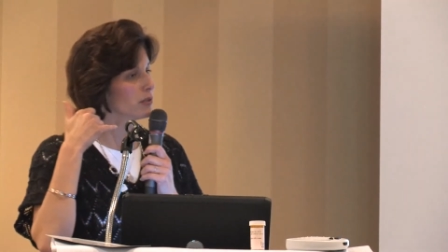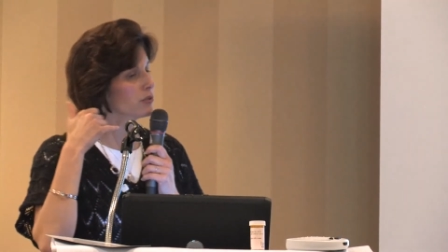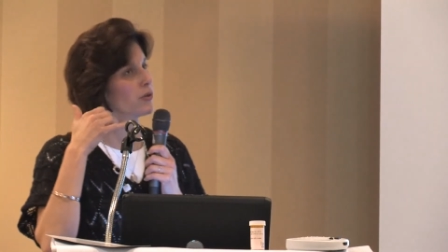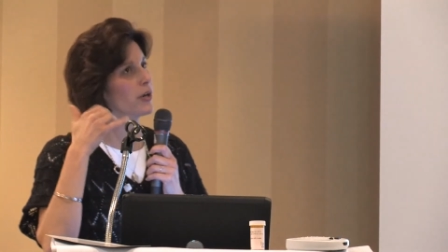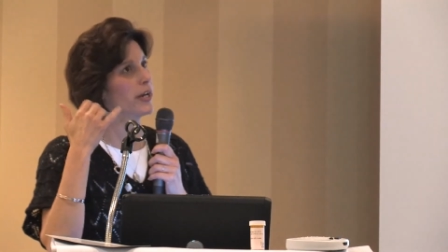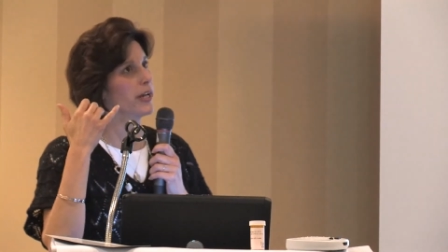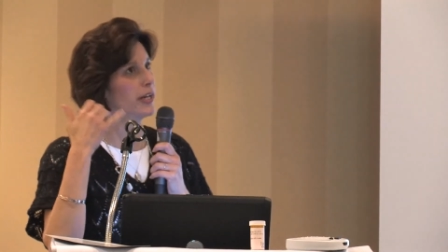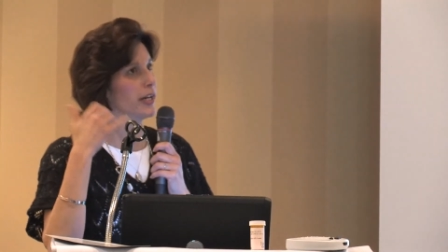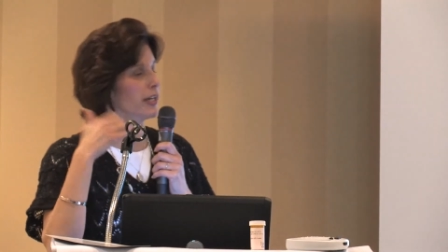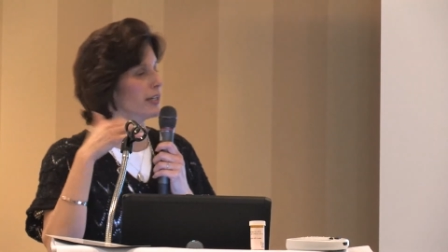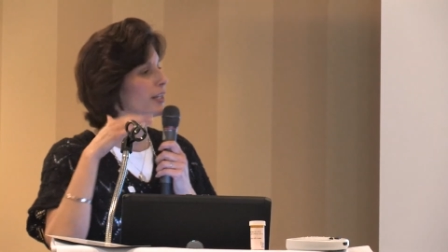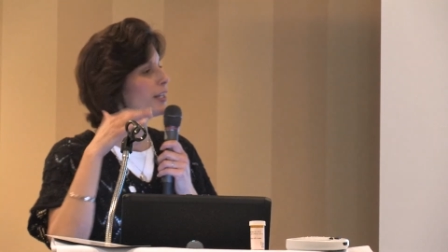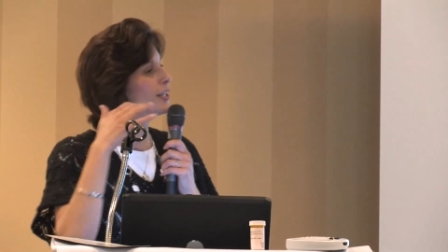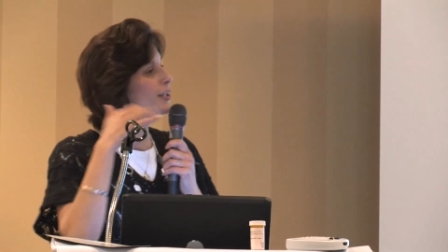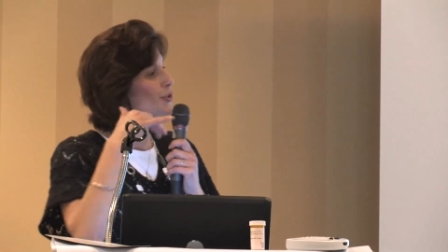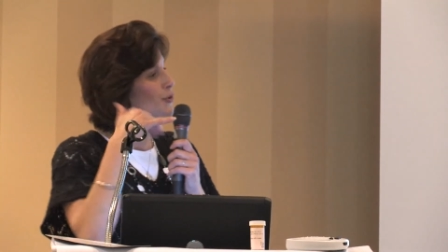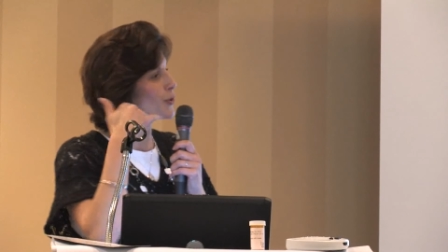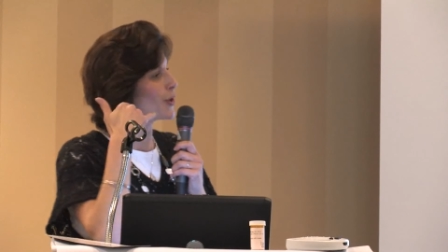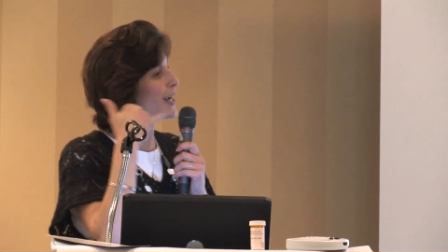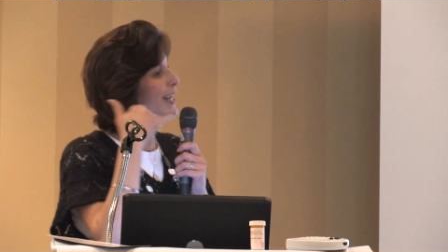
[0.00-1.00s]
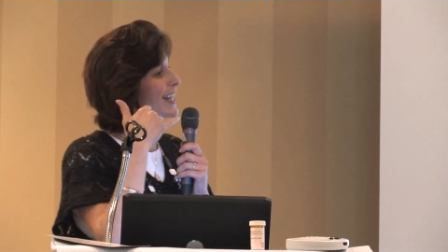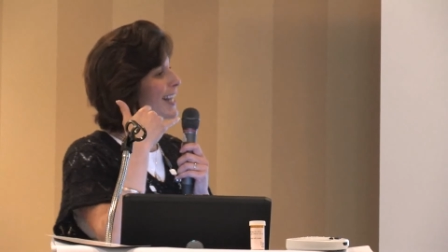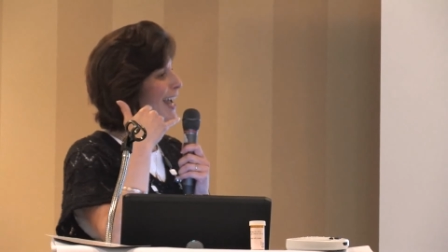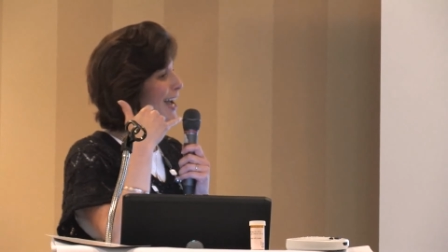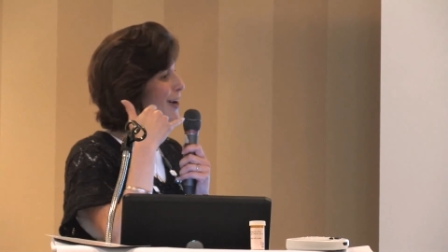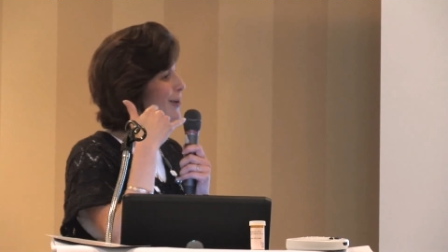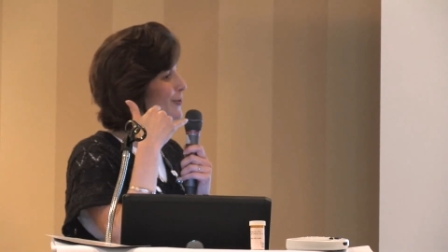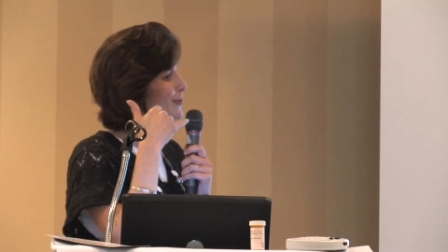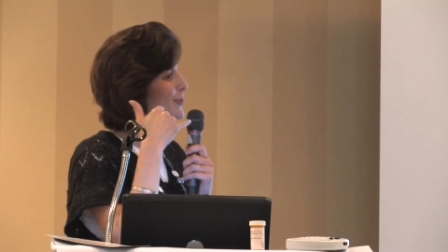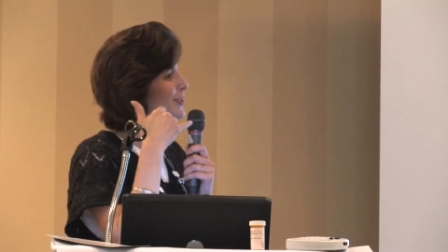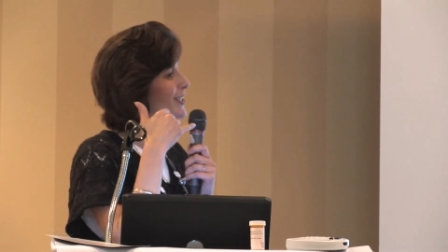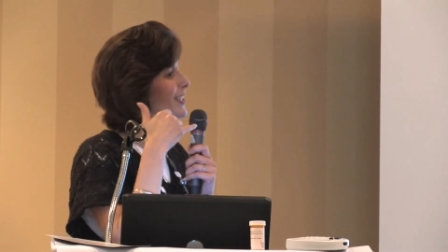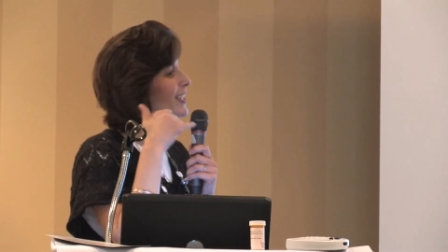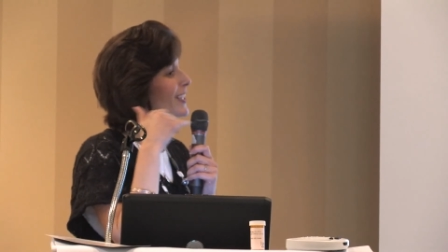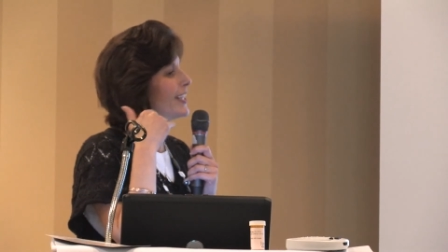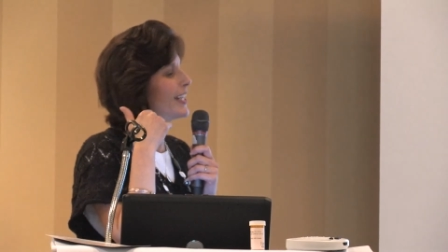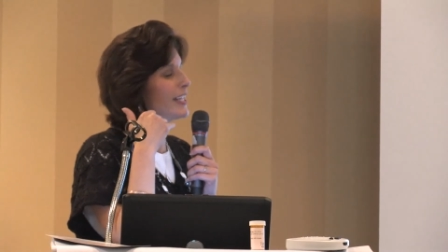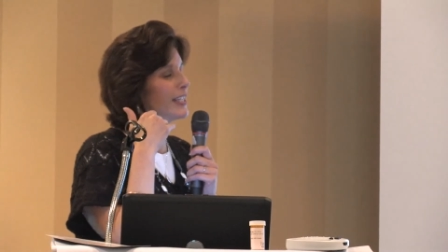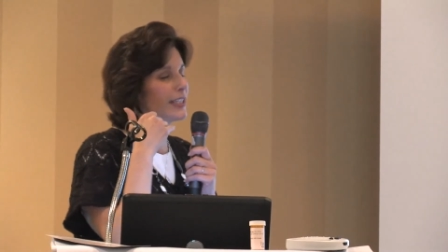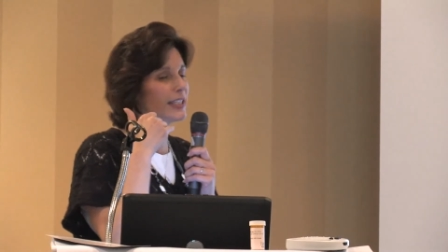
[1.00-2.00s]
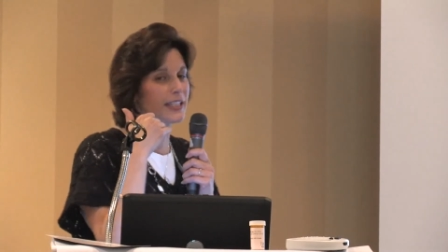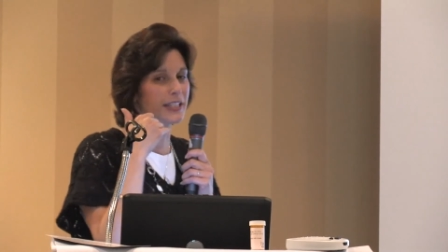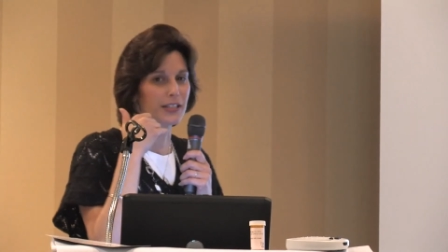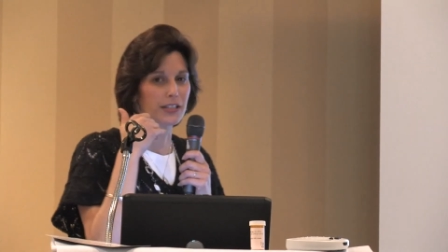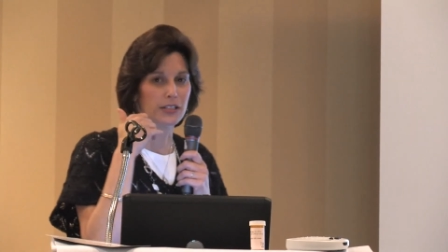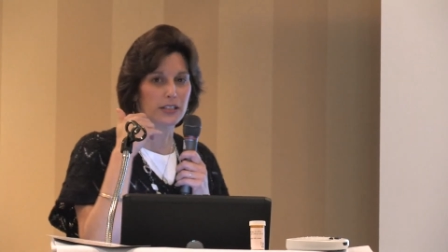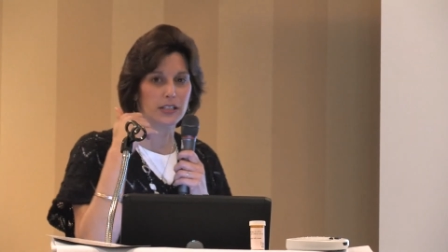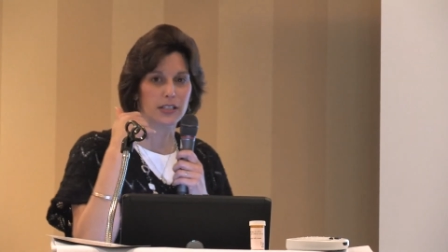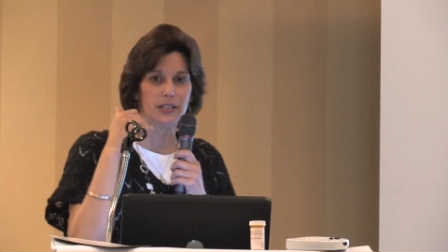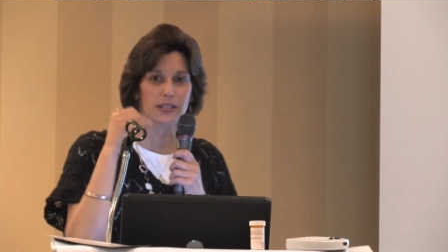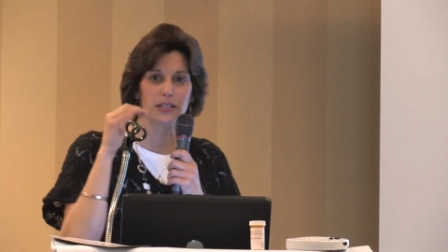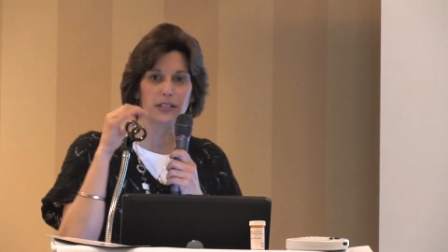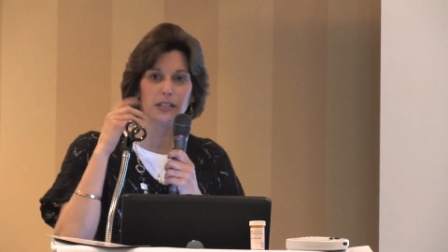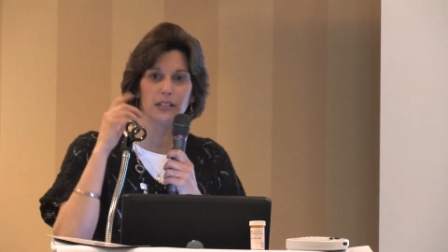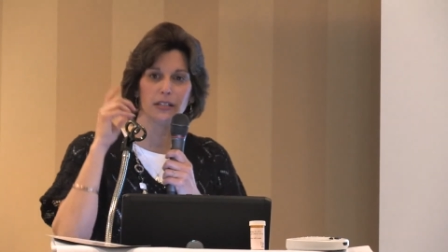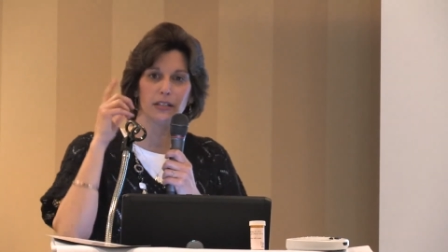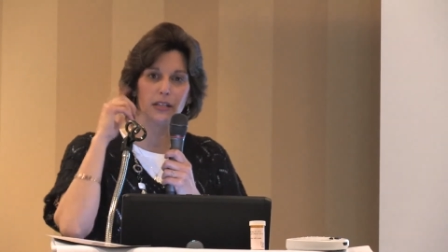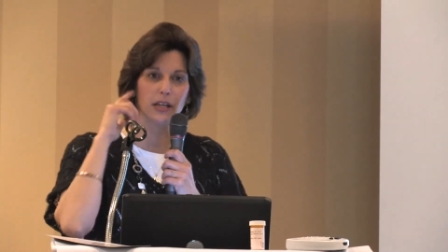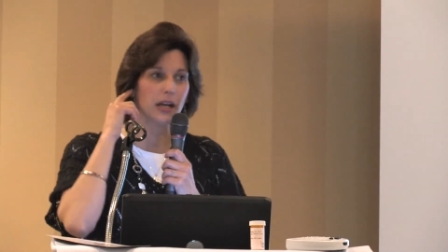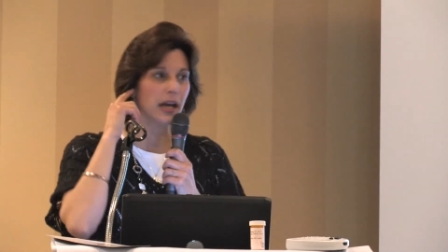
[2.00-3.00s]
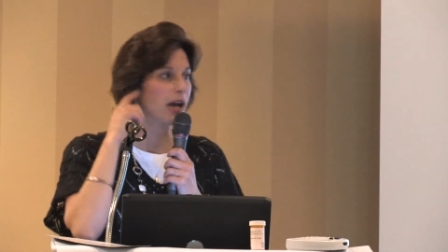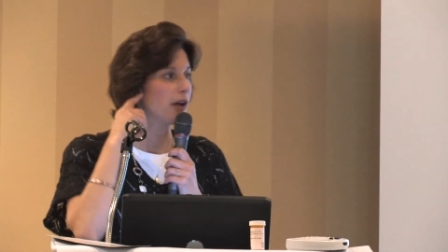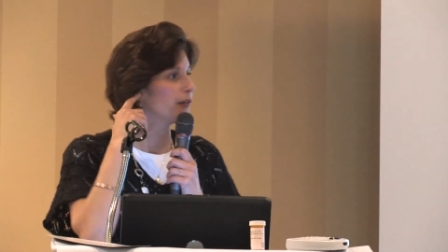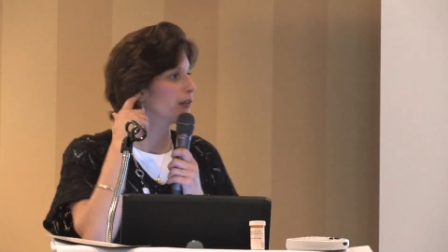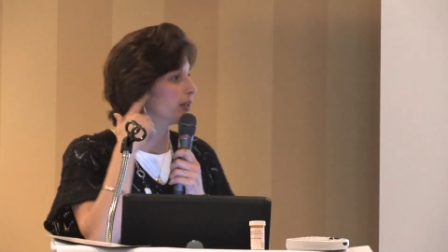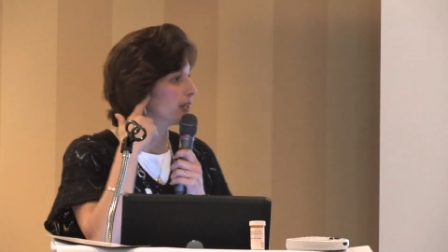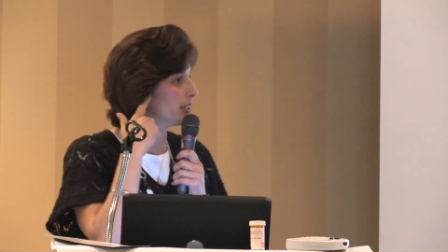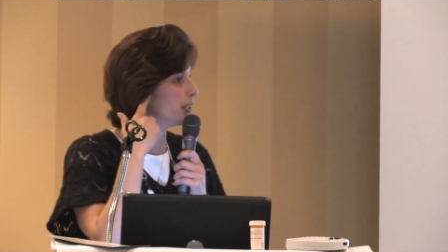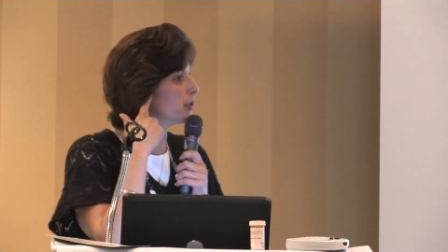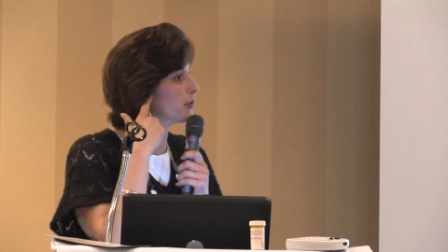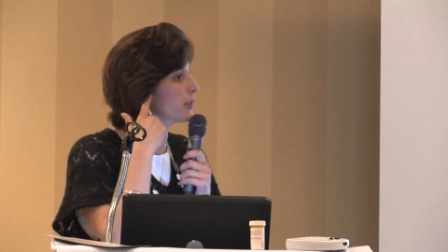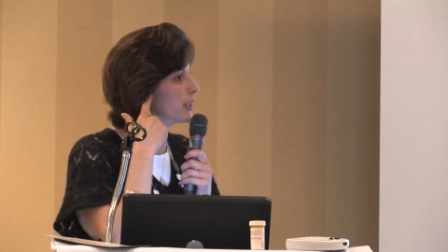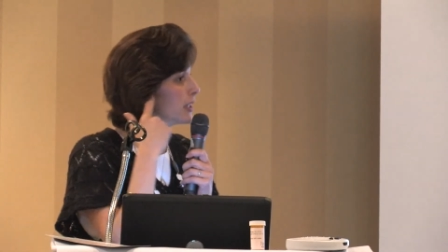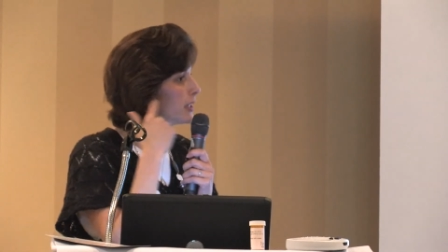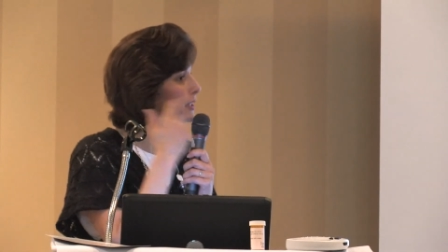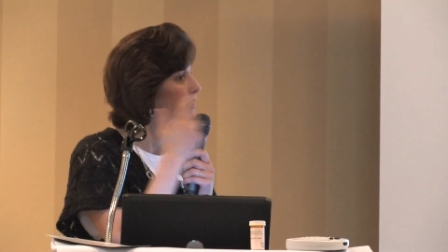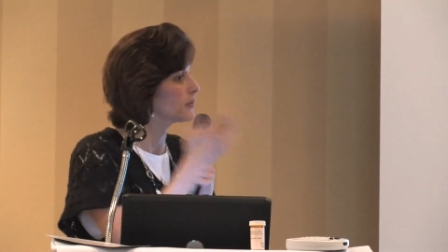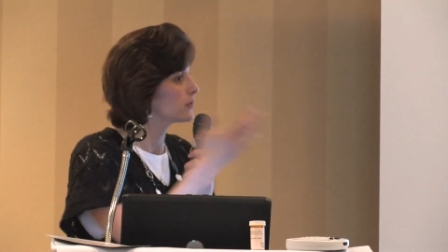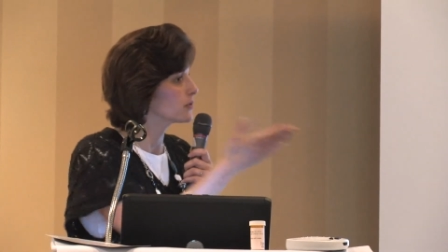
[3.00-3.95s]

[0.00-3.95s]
Try it out and listen to see how the hearing is.